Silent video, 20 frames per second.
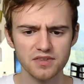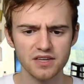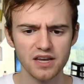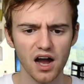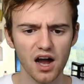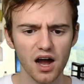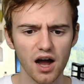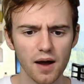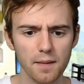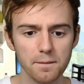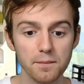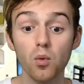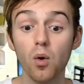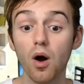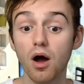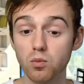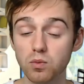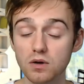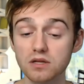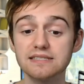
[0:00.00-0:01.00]
But what I
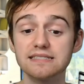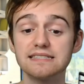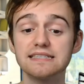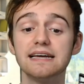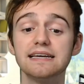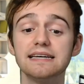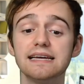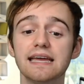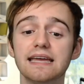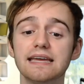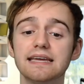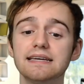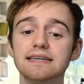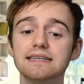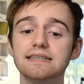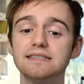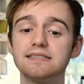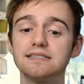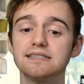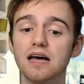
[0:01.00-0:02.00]
will say
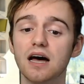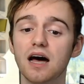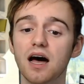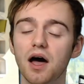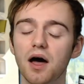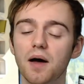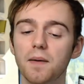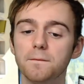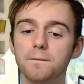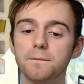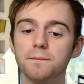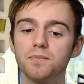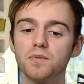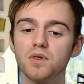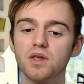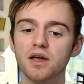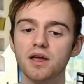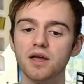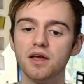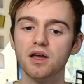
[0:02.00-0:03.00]
is
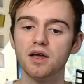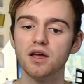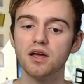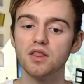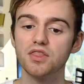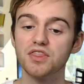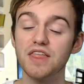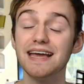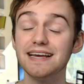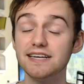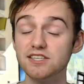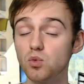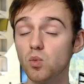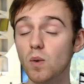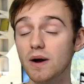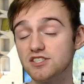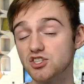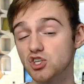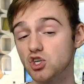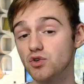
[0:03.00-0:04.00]
there is a way
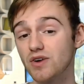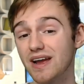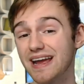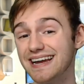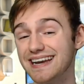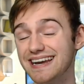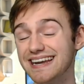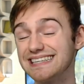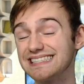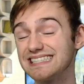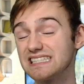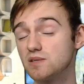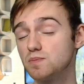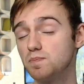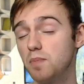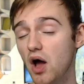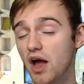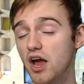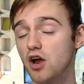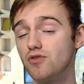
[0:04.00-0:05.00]
to create an
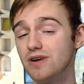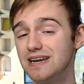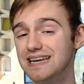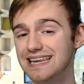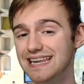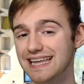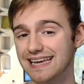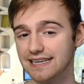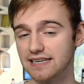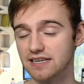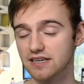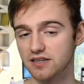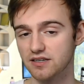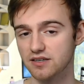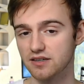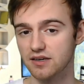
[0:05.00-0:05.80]
expiry link